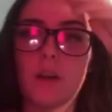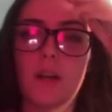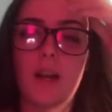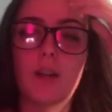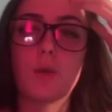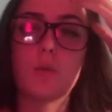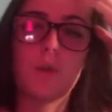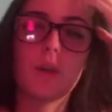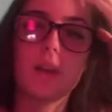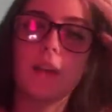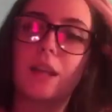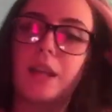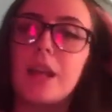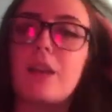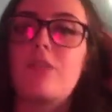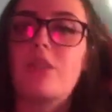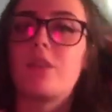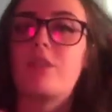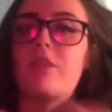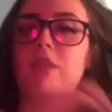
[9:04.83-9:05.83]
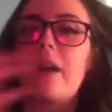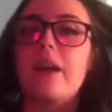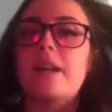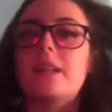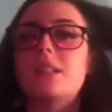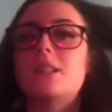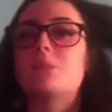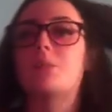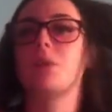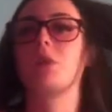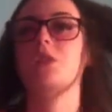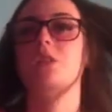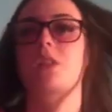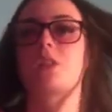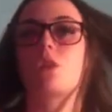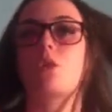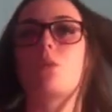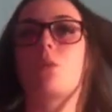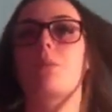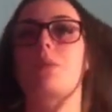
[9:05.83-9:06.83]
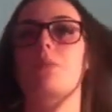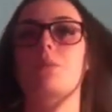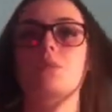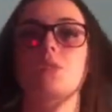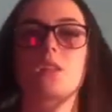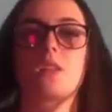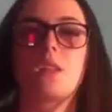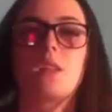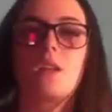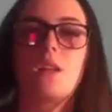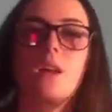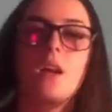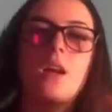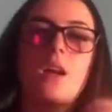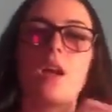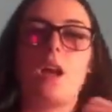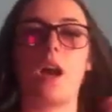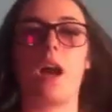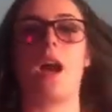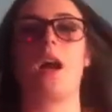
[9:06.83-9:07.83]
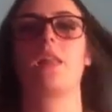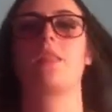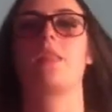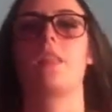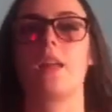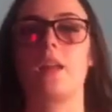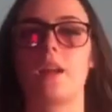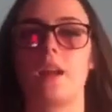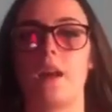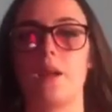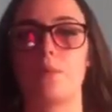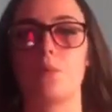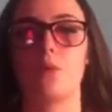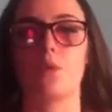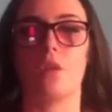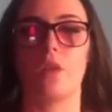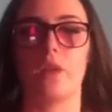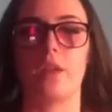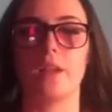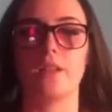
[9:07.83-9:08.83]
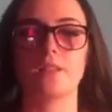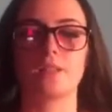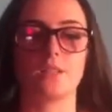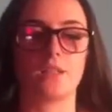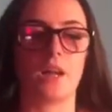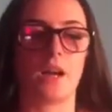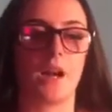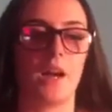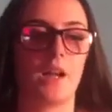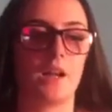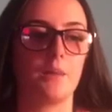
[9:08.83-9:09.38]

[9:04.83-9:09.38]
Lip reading: I don't want to give advice because I don't want people to think I think I'm all this and I